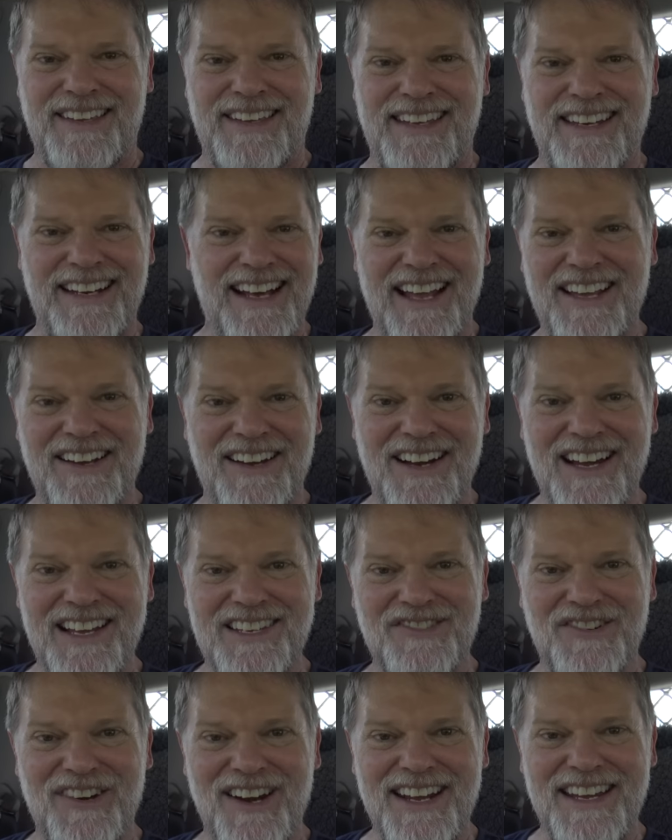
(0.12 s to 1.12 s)
G'day
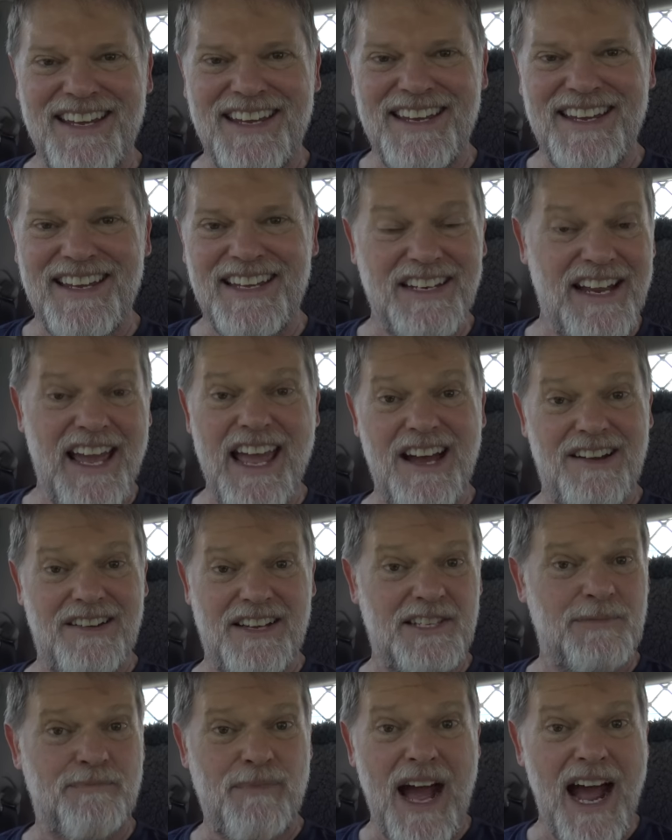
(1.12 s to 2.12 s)
guys, Greg here. Now,
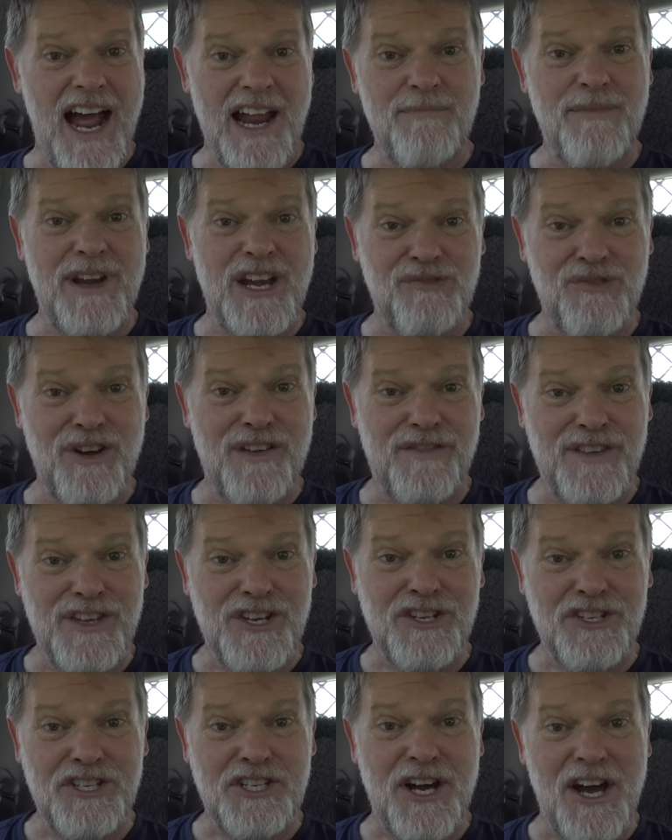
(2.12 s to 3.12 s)
it's Banh Mi
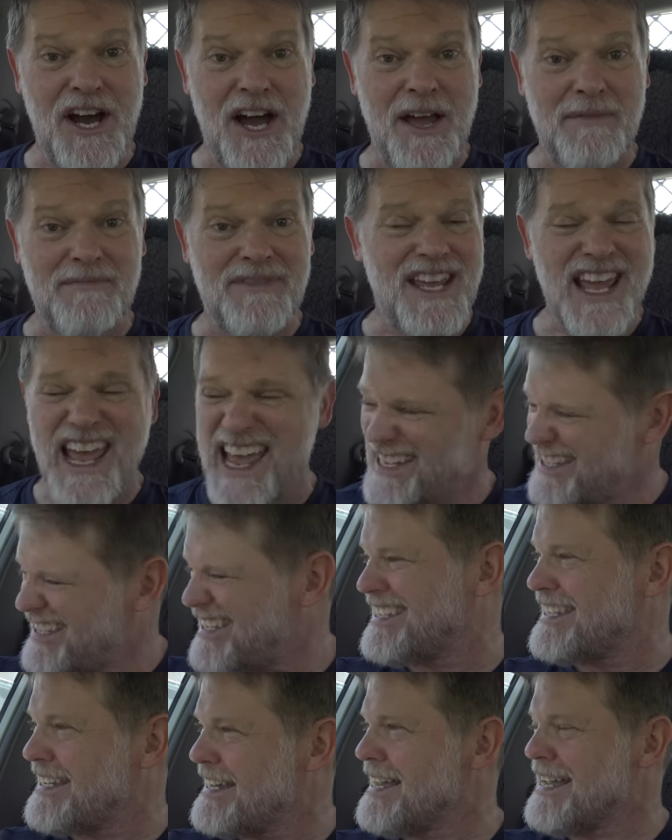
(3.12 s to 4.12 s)
review time,
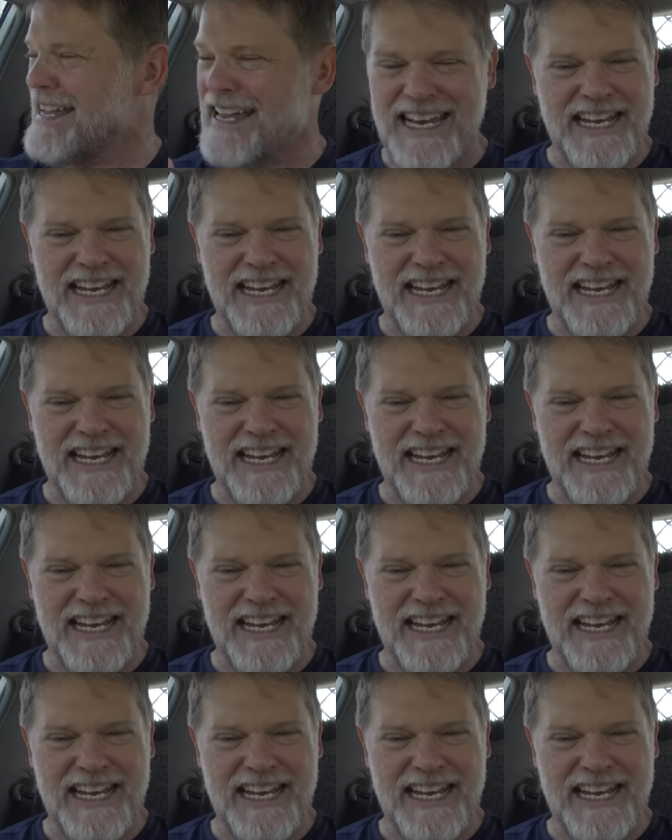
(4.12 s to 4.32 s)
yes!